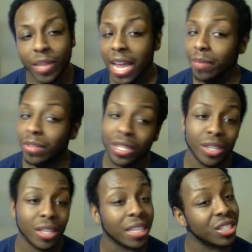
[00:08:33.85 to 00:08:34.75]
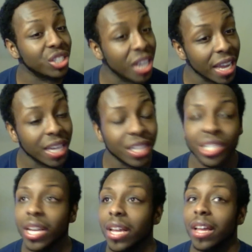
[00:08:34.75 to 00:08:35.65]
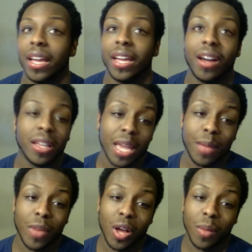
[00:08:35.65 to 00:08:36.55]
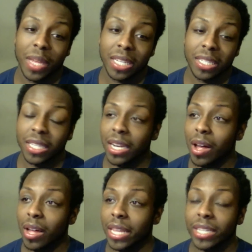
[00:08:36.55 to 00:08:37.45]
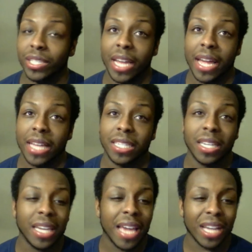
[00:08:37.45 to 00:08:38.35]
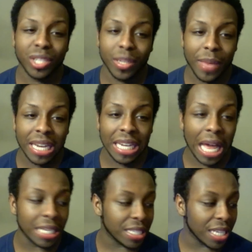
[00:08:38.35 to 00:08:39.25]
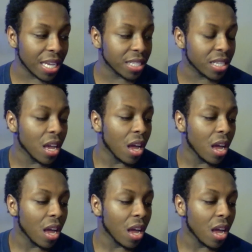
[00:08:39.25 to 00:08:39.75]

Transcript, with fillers: They have their little exchange and all that moments and all that jazz. And NeNe actually made a lot of sense.